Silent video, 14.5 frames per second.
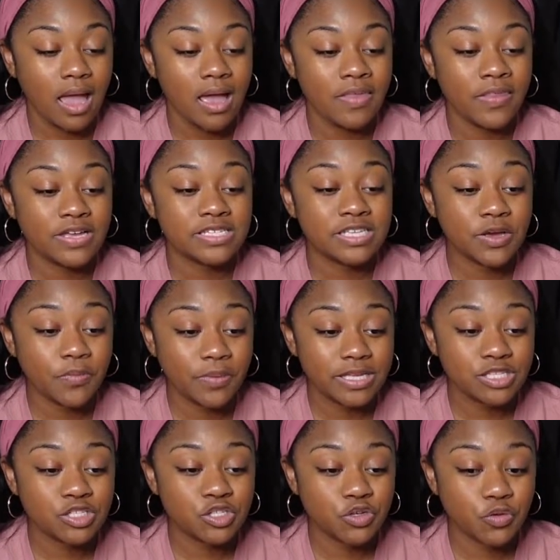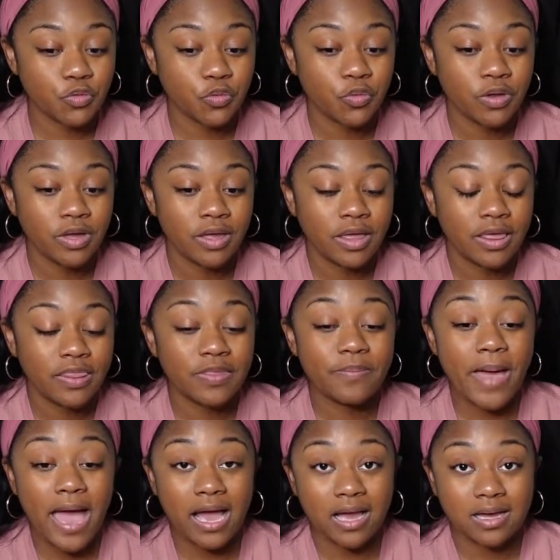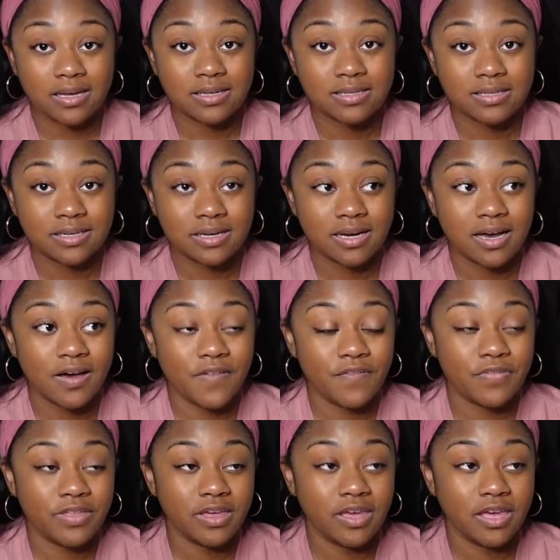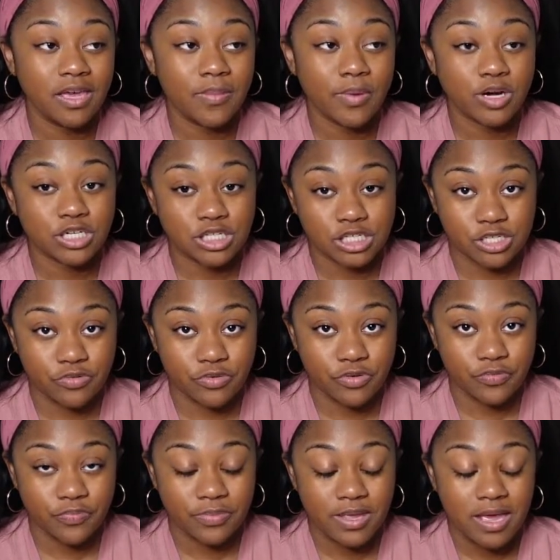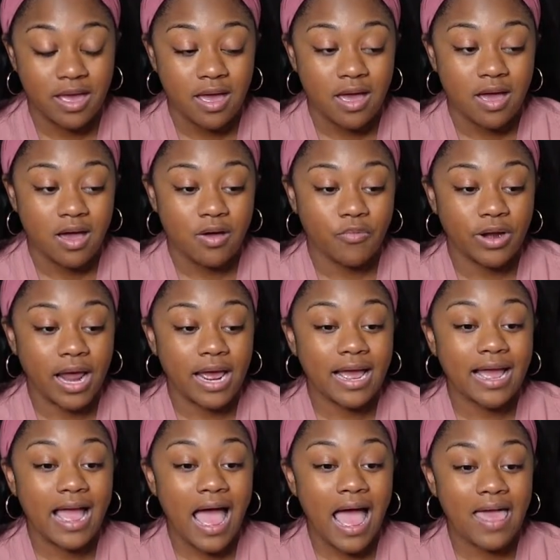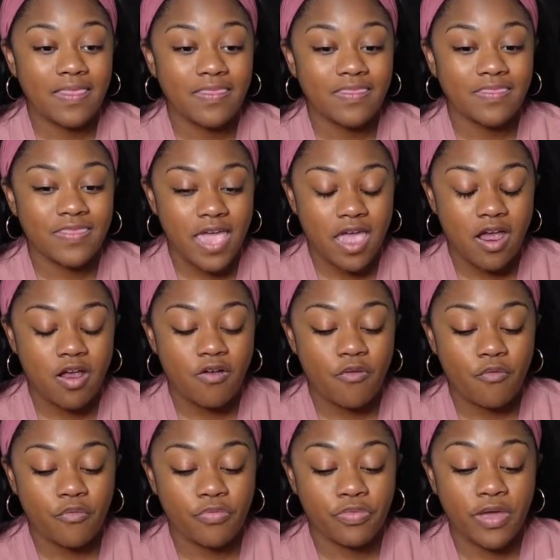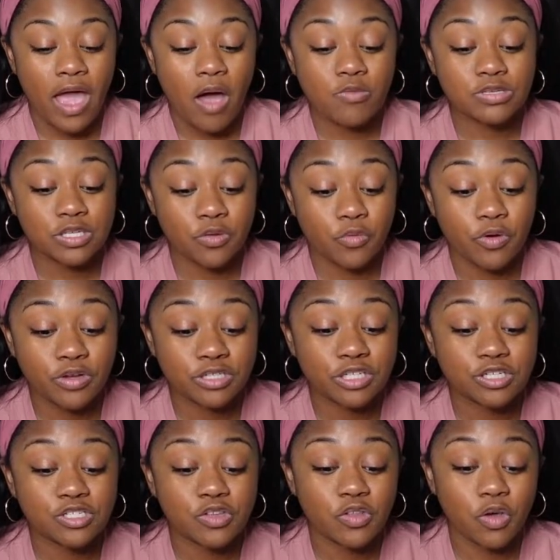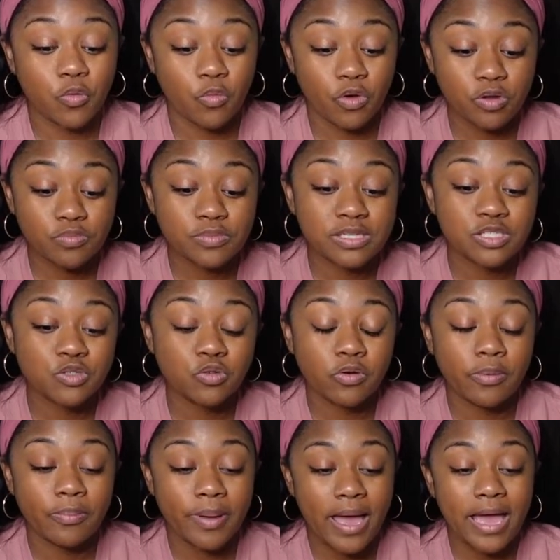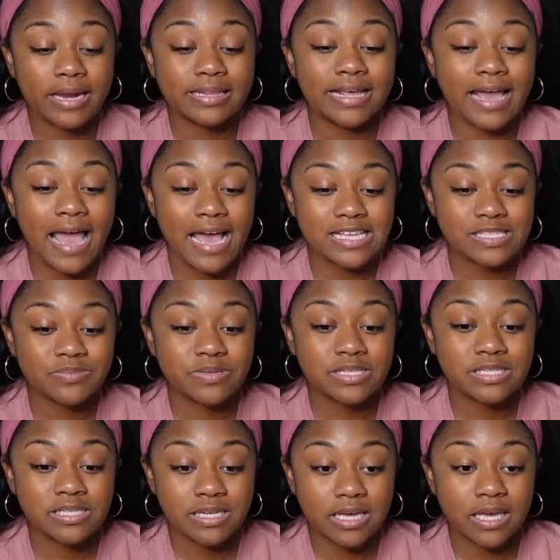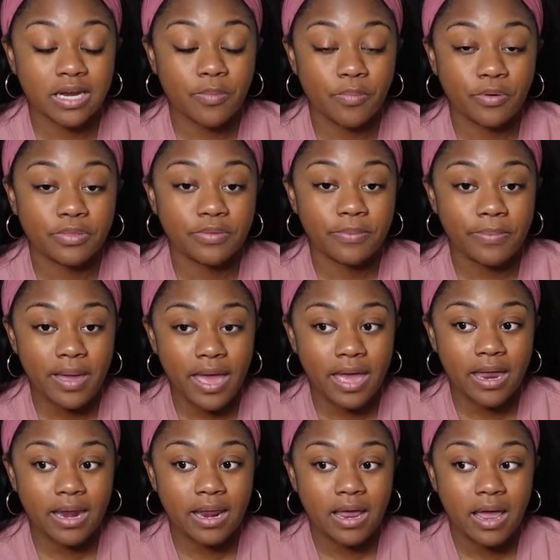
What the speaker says: They took me to the back of the emergency room. When I got there, I was in a wheelchair, so they wheeled me to a bed, and they asked me to get up on the bed.